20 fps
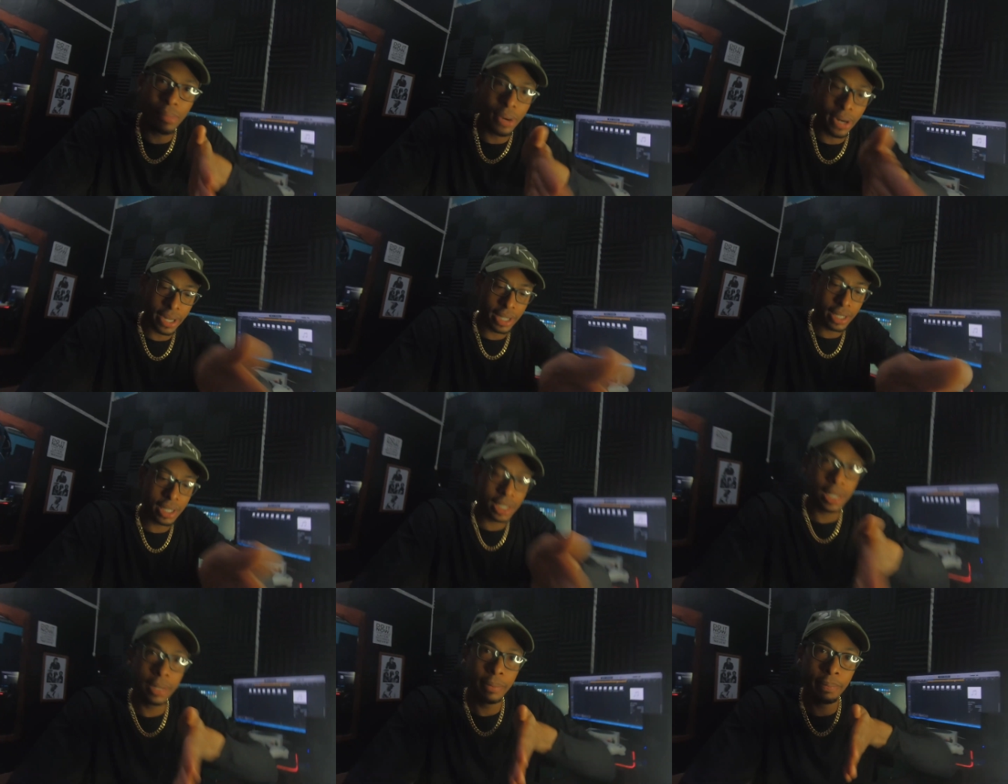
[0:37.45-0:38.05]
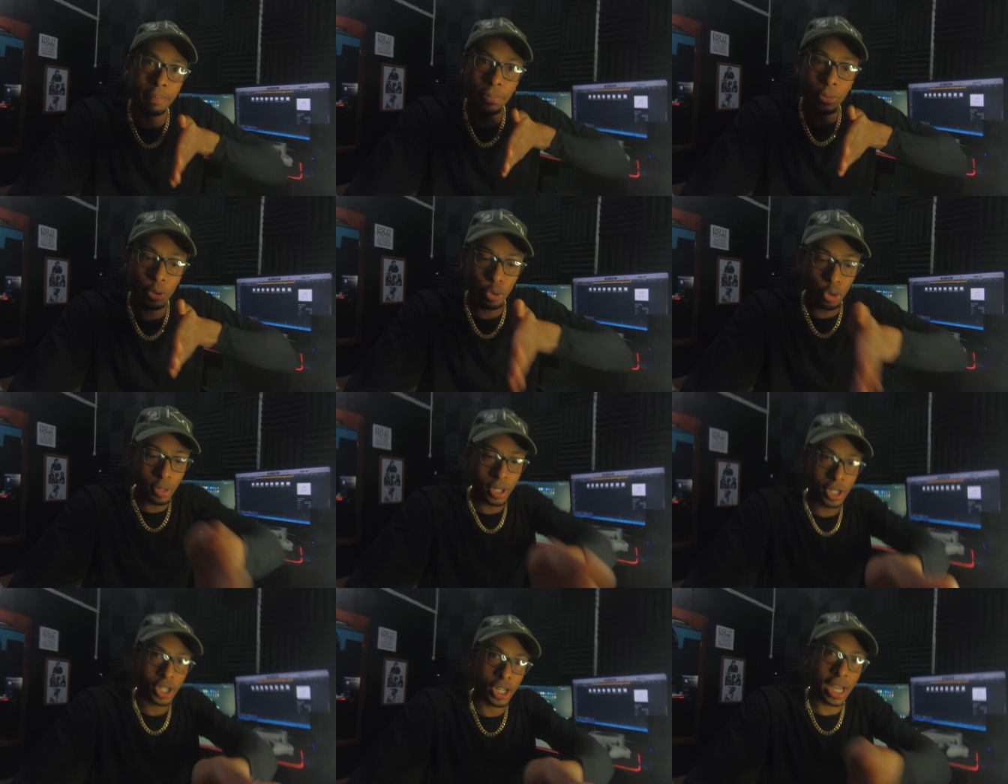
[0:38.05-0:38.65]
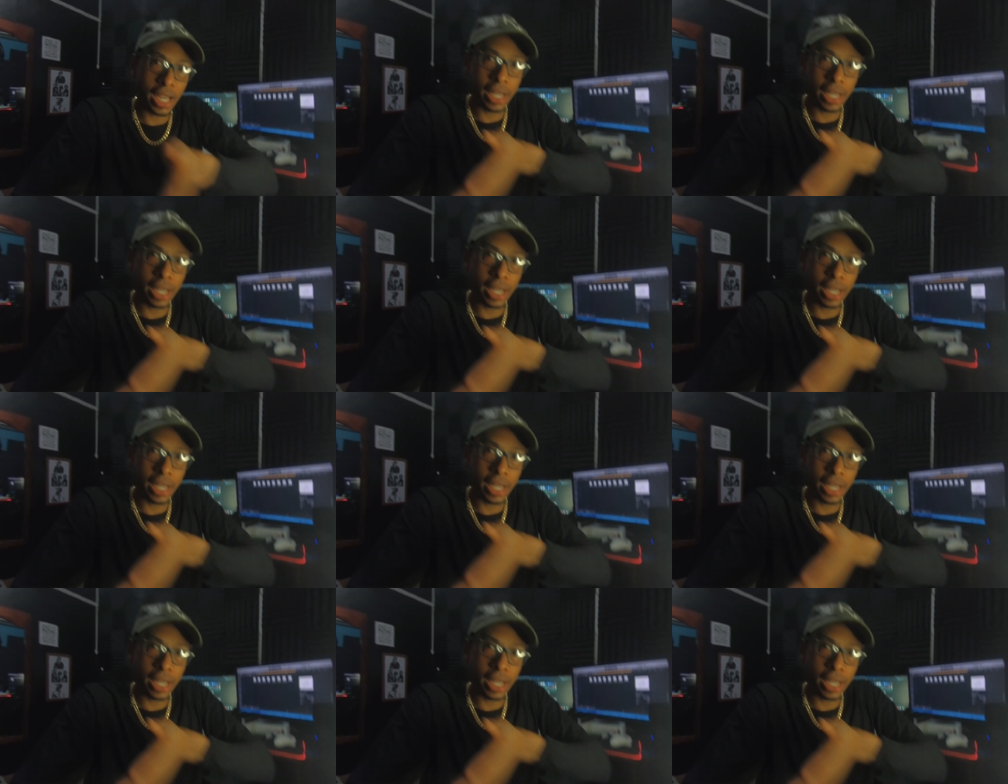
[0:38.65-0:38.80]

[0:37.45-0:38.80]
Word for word: Bring a team, don't be shy.